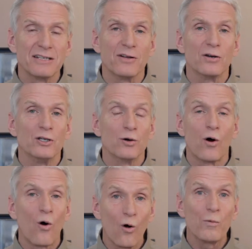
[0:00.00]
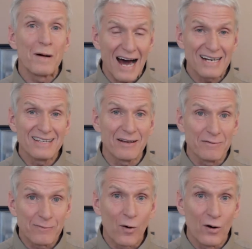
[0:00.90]
in your whole body that
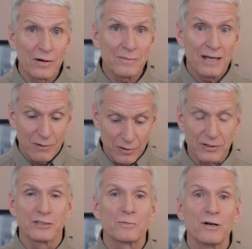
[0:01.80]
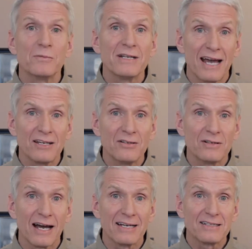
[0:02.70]
form when the sperm and egg
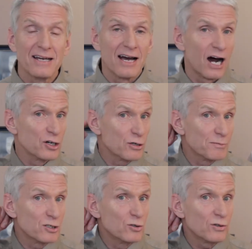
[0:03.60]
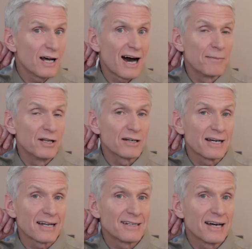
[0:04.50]
unite are your medulla
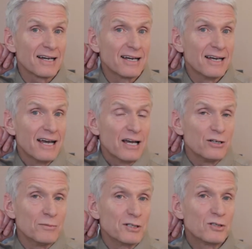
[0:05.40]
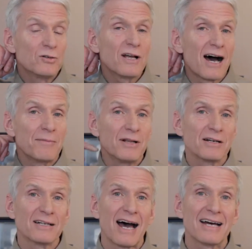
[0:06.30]
oblongata? Your medulla
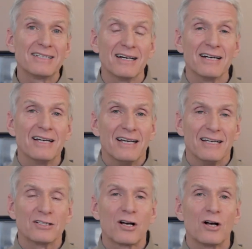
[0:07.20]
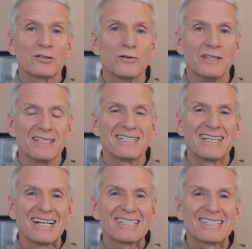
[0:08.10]
oblongata is also the
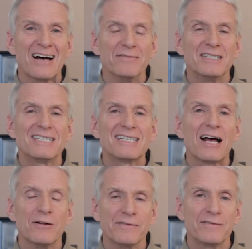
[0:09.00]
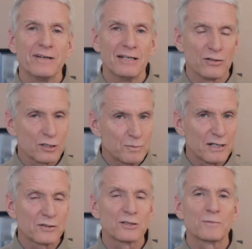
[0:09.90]
sense of self in your
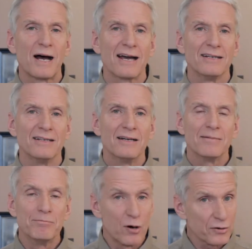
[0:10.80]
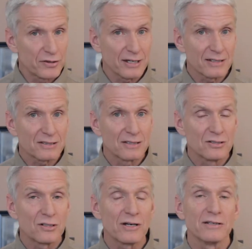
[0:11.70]
spiritual spine. Both things
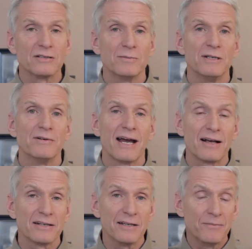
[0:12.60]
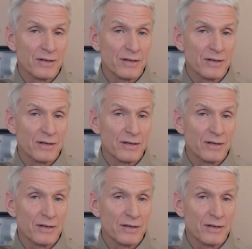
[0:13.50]
conjoin to be reality.